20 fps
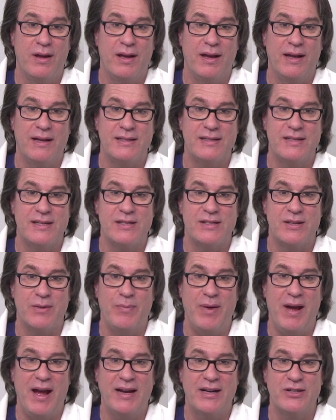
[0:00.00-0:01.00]
And since the
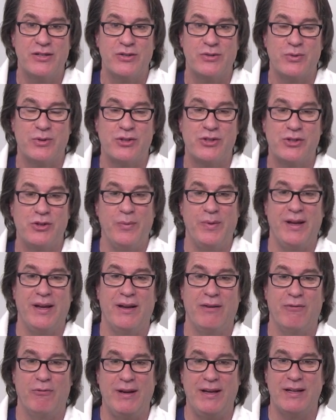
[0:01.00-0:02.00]
packages are still
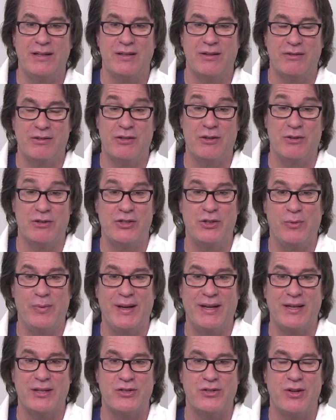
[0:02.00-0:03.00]
being
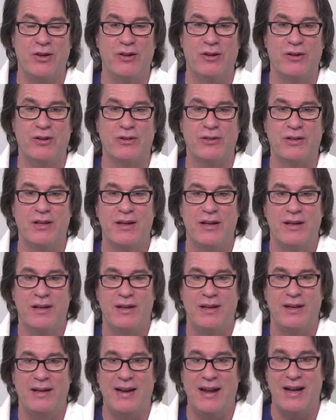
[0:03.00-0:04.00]
installed,
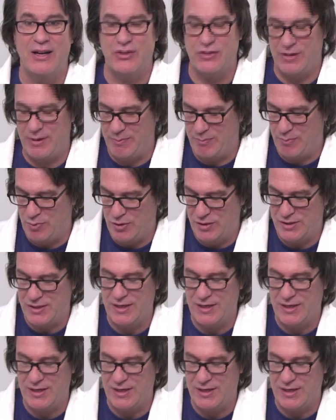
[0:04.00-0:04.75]
it actually puts